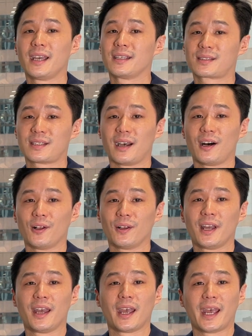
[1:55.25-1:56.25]

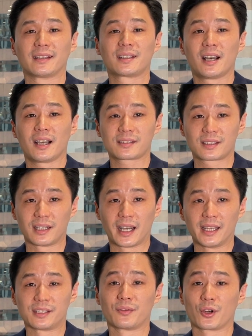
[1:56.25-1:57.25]
sell, and
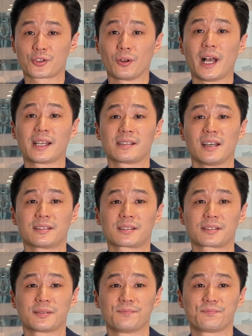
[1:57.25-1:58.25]
custodize virtual assets.